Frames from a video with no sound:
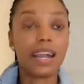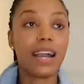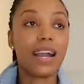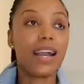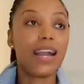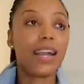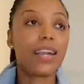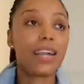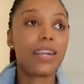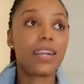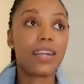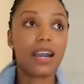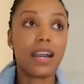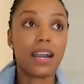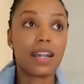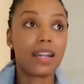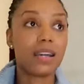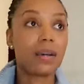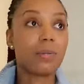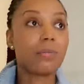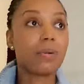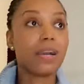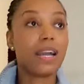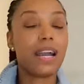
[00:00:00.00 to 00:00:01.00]
I got
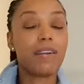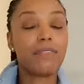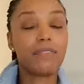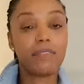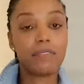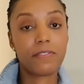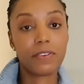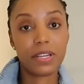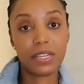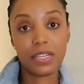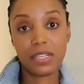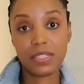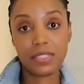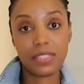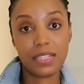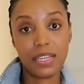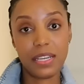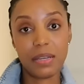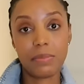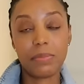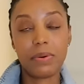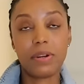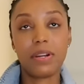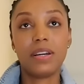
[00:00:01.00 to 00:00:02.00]
up, I have a friend in
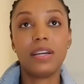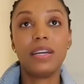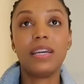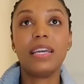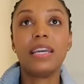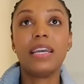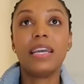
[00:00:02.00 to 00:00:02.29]
Tampa.